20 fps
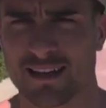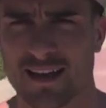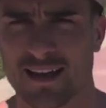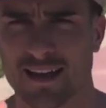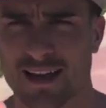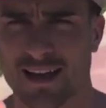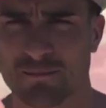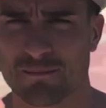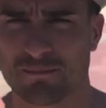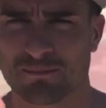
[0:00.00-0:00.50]

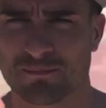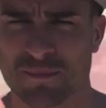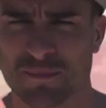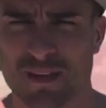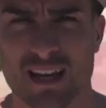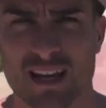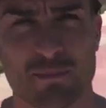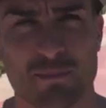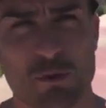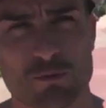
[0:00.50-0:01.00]
I'm
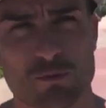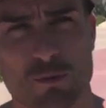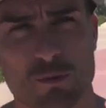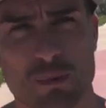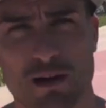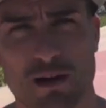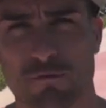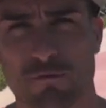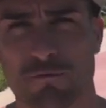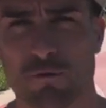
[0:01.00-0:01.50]
up to
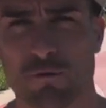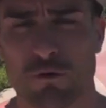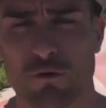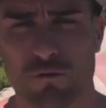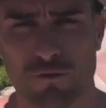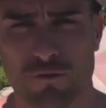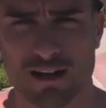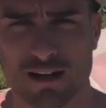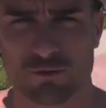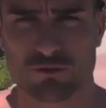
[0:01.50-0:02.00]
about
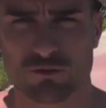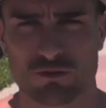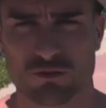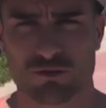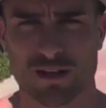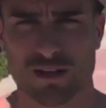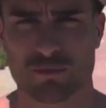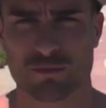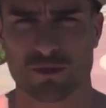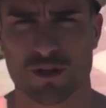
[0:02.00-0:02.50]
400-500
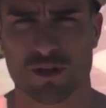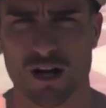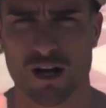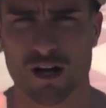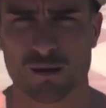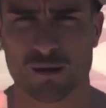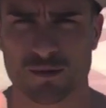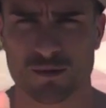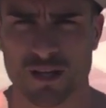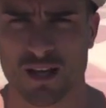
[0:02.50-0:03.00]
grams of
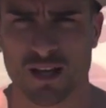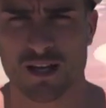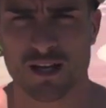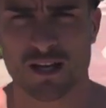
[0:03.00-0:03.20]
carbs